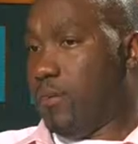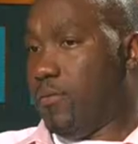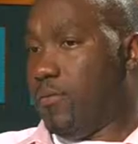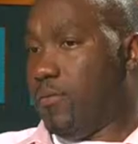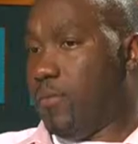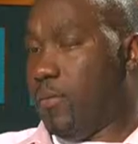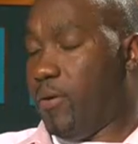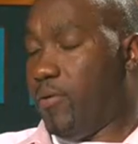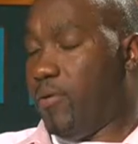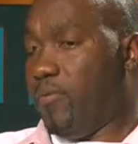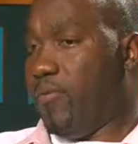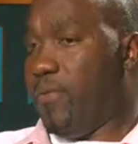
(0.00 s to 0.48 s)

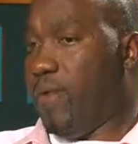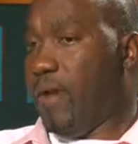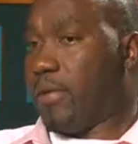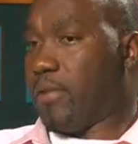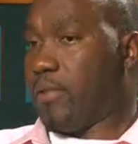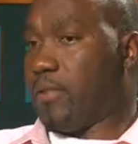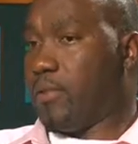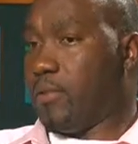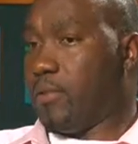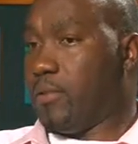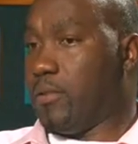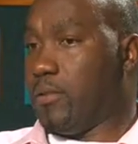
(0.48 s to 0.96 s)

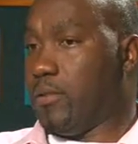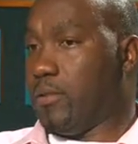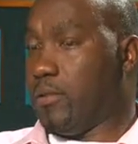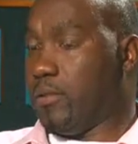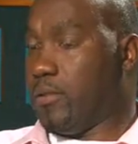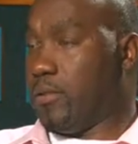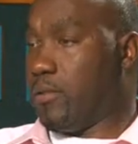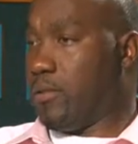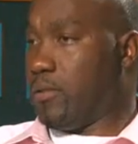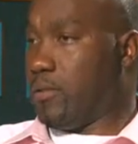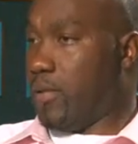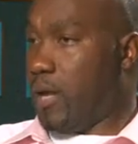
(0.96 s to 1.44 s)
perfecting
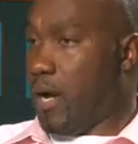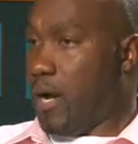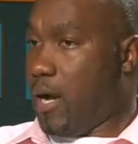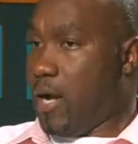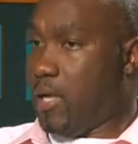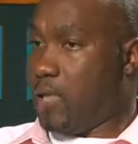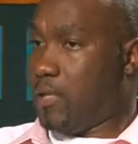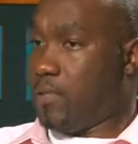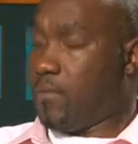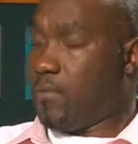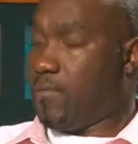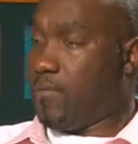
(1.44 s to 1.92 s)
this
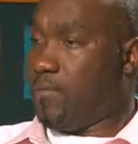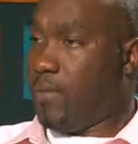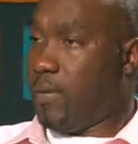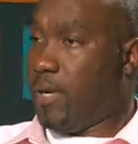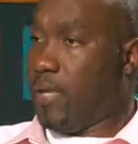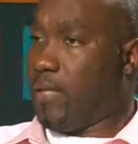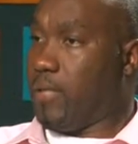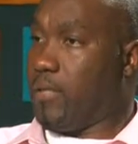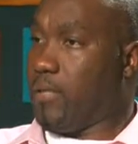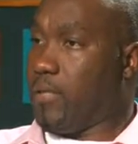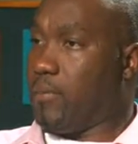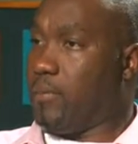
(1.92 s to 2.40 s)
art of
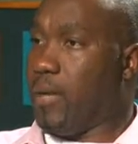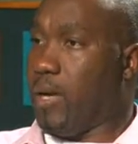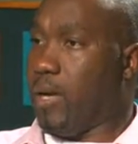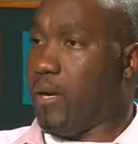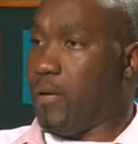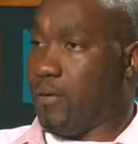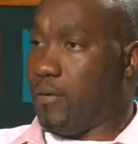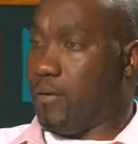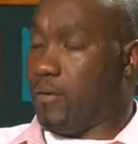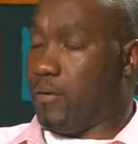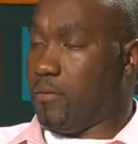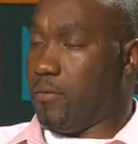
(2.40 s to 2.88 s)
planting
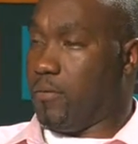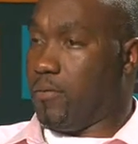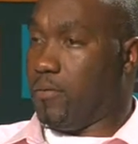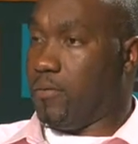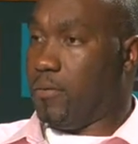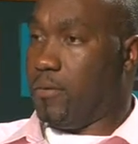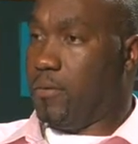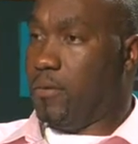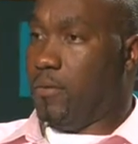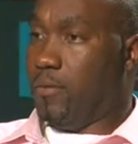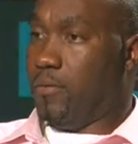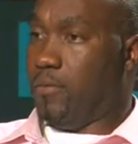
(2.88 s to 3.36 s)
mangroves
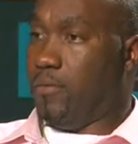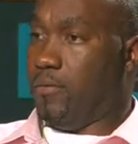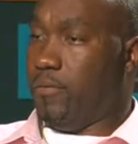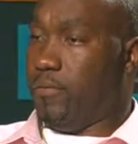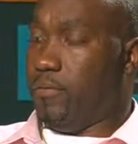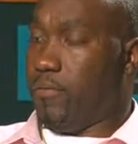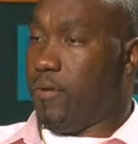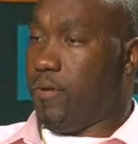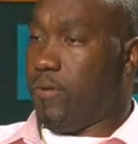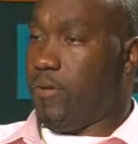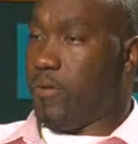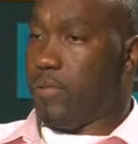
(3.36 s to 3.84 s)

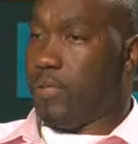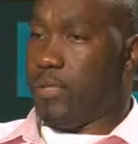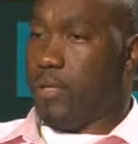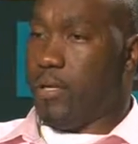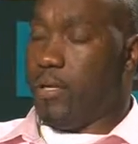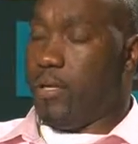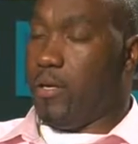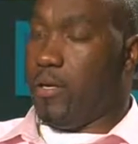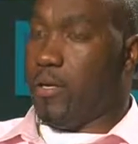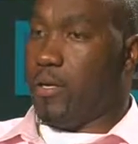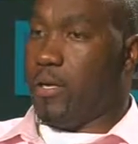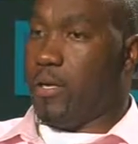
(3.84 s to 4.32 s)
for almost a
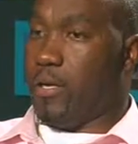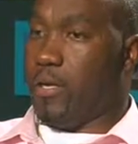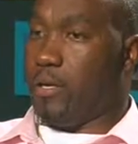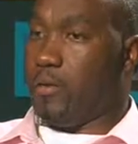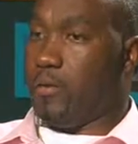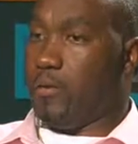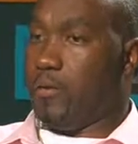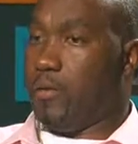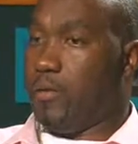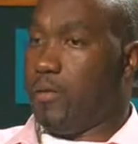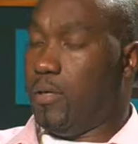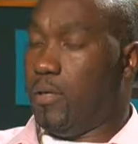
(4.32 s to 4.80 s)
year
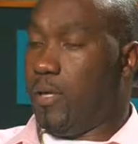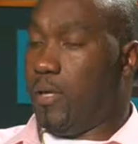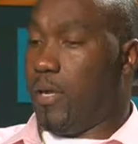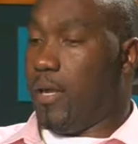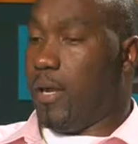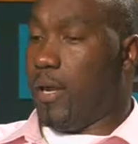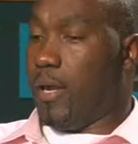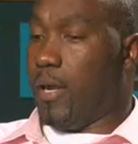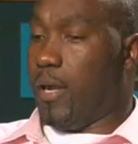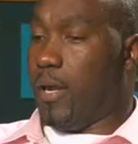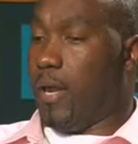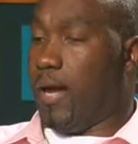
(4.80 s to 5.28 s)
now.
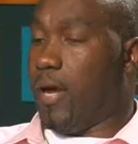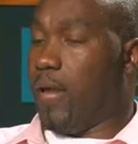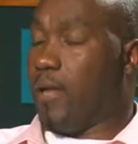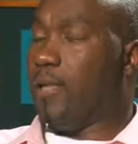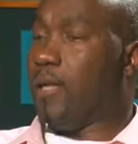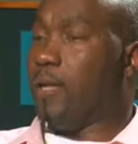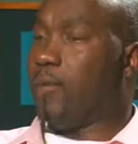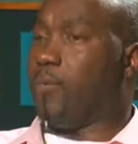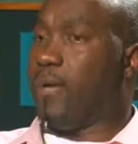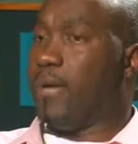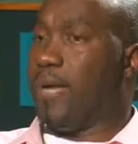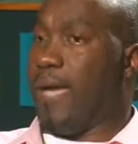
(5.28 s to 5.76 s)
And now
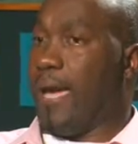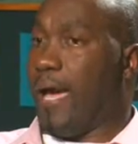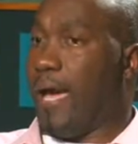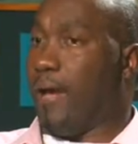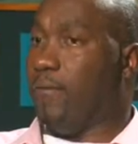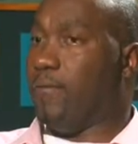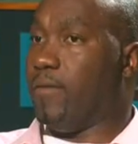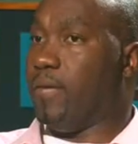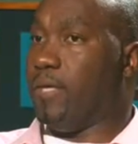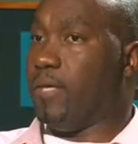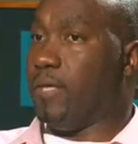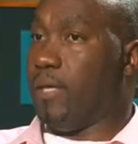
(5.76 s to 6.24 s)
that we
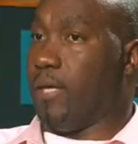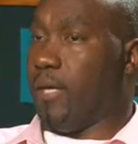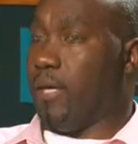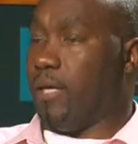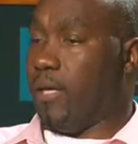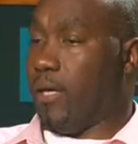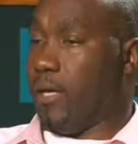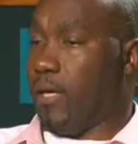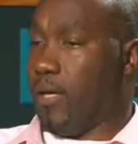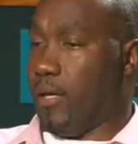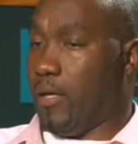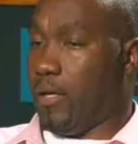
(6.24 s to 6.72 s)
have it in
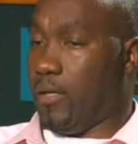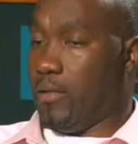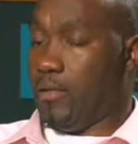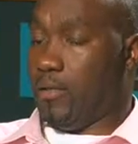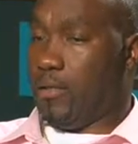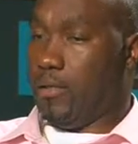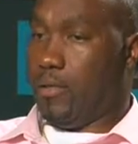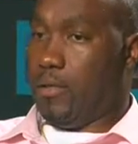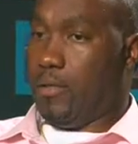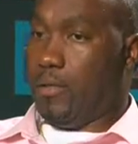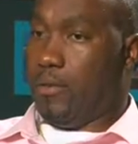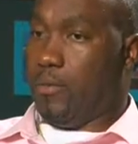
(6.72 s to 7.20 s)
hand,
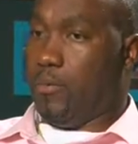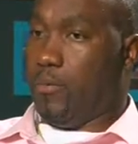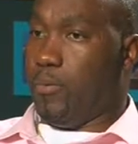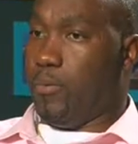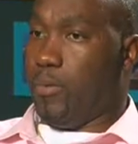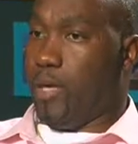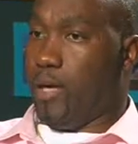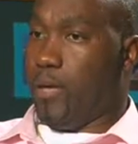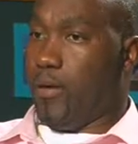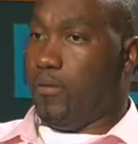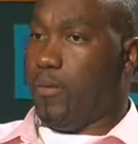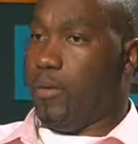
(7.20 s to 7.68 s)

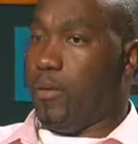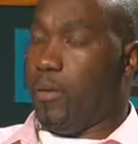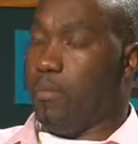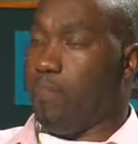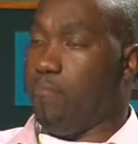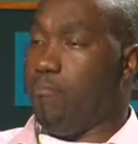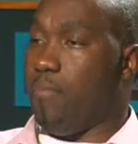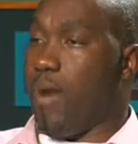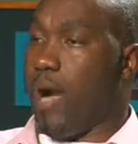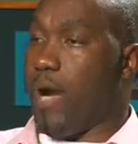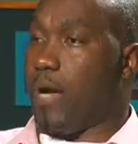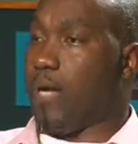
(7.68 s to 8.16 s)
we have been
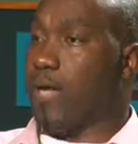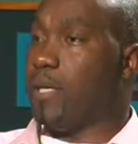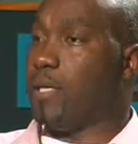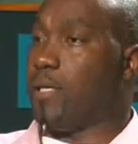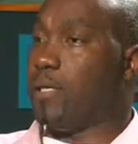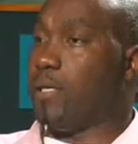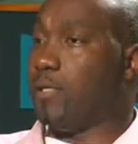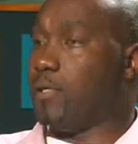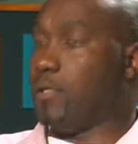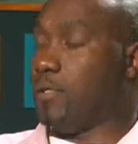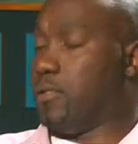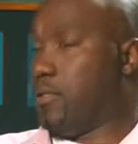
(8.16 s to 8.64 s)

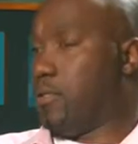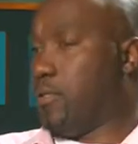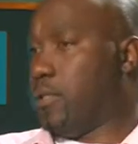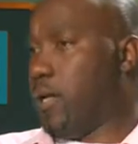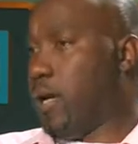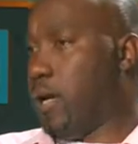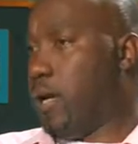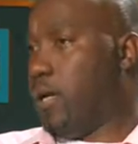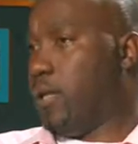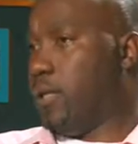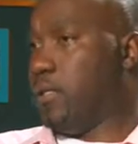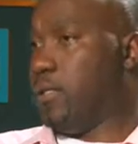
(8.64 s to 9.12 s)
marketing this
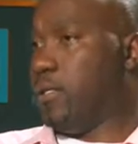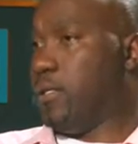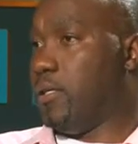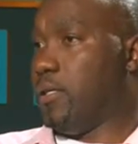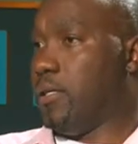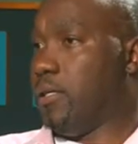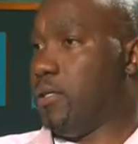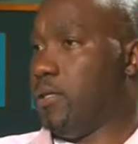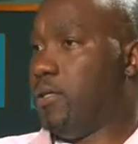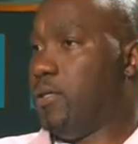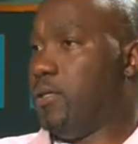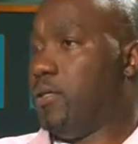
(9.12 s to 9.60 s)

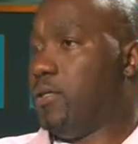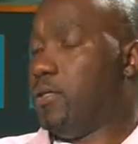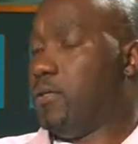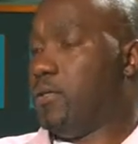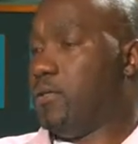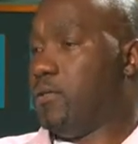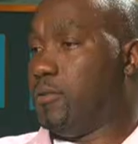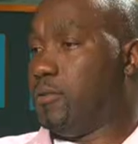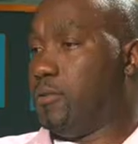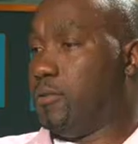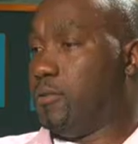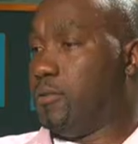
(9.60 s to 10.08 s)
idea
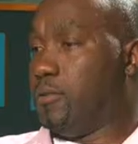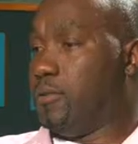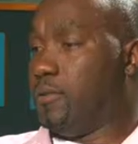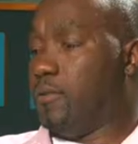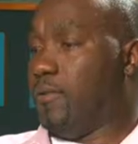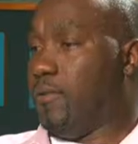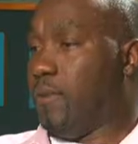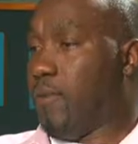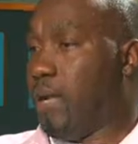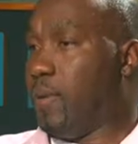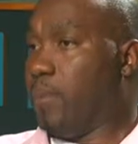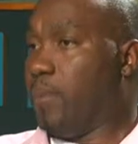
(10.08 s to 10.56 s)
to
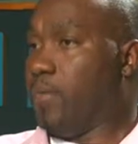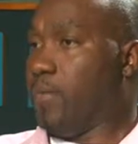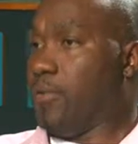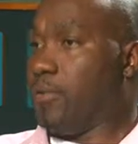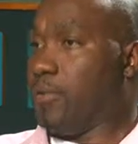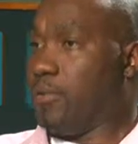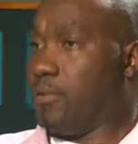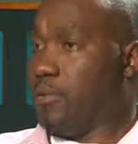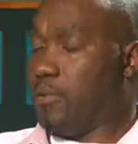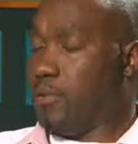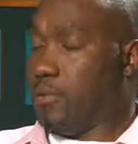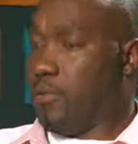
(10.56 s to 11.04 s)

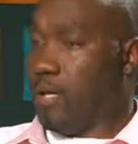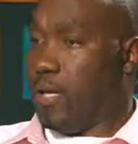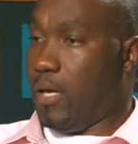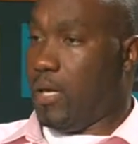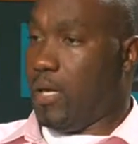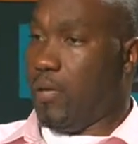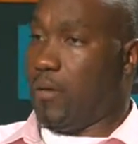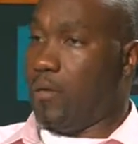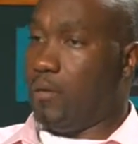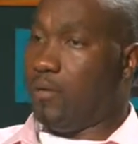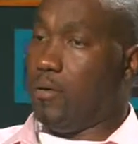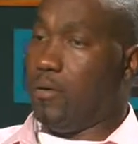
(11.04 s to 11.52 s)
developers
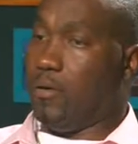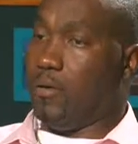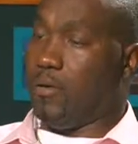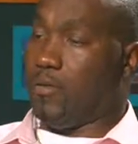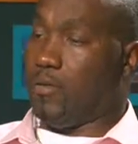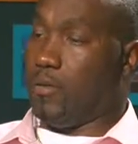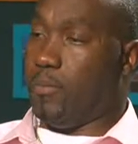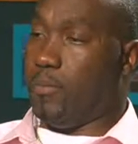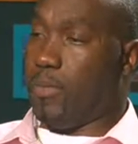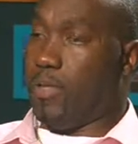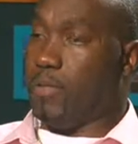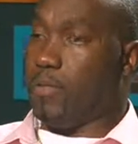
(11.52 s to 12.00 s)
and
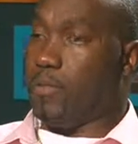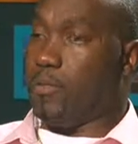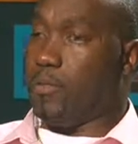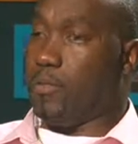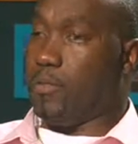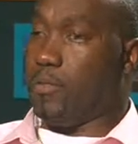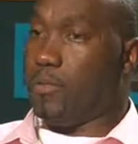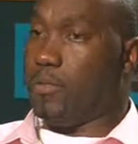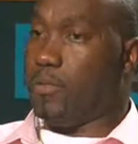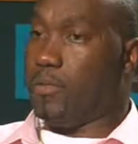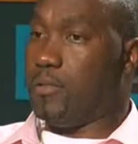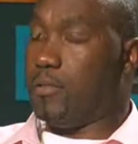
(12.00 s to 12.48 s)
also
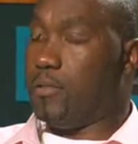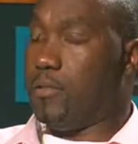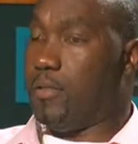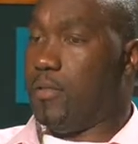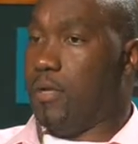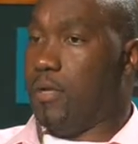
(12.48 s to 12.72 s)
businesses.